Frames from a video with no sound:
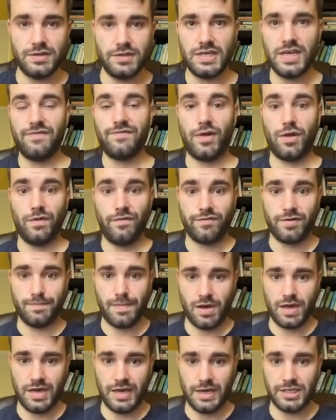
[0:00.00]
evolved from
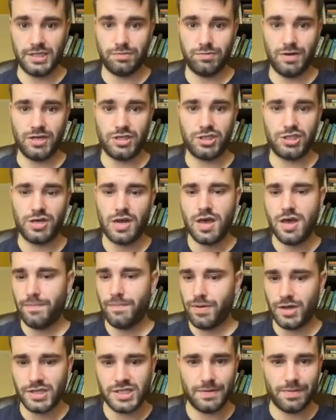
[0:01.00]
monkeys, which
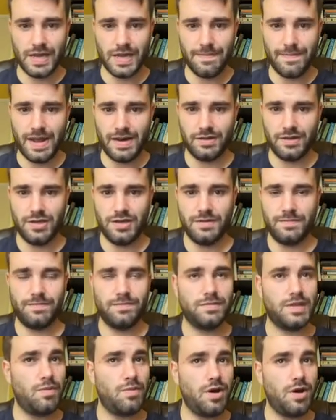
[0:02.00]
possibly meant that
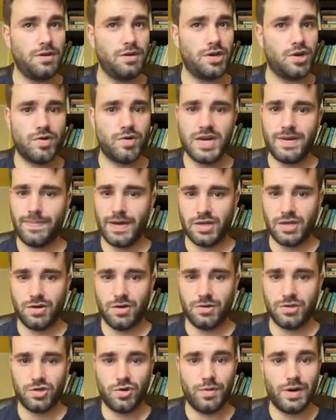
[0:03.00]
they weren't created by
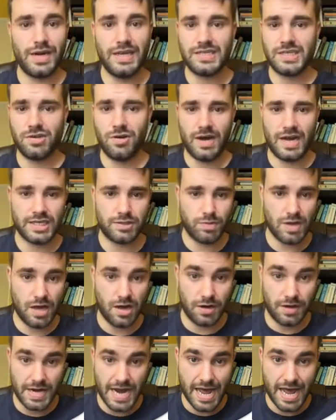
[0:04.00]
God, or at least not as we
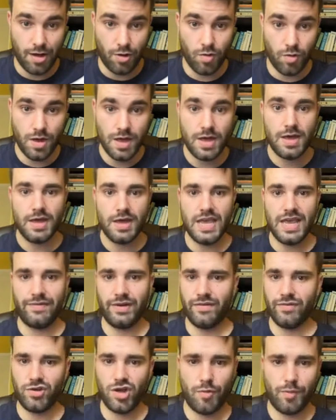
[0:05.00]
are now, even
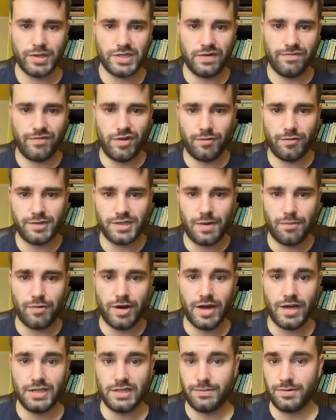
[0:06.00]
if God was involved somewhere
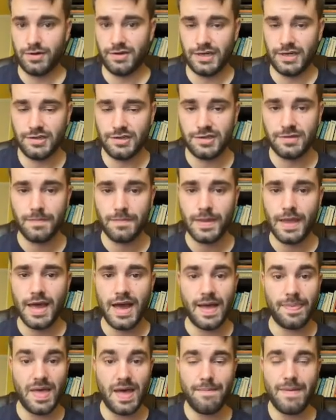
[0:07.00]
in the process.
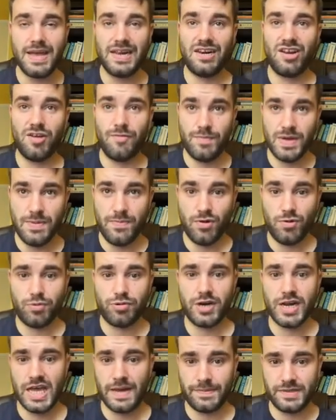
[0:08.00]
And that made a lot of people
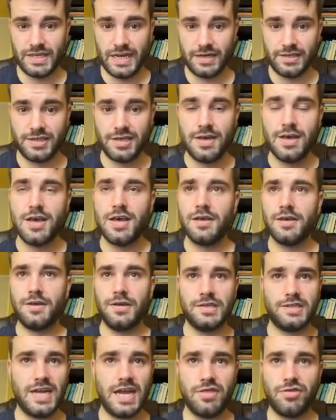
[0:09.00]
pretty upset,
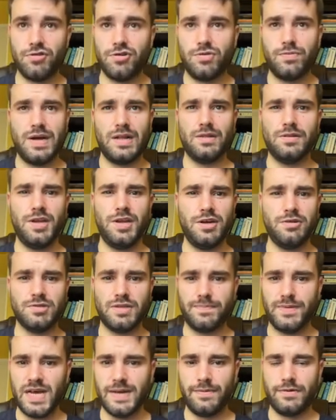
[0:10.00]
because they thought, well, no, the
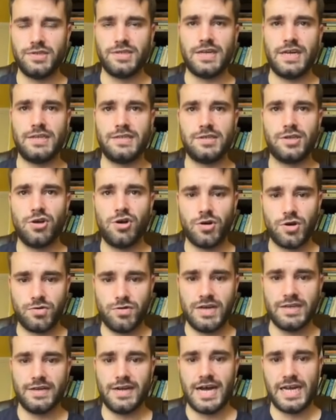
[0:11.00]
Bible says God
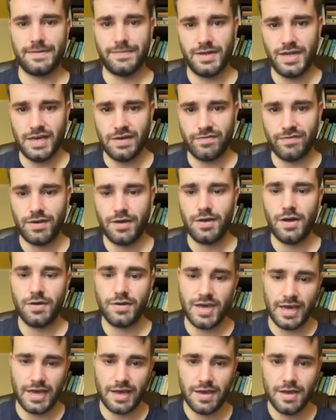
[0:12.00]
created Adam and Eve.
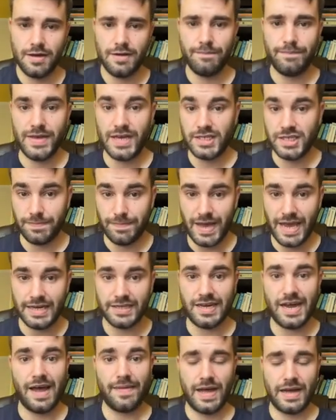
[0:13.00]
Okay, big debate
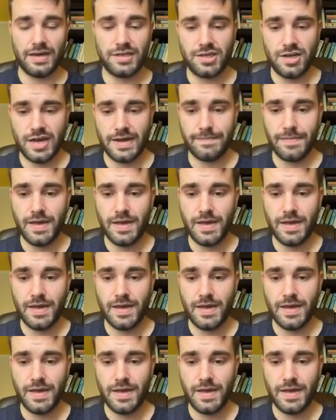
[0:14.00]
at that time.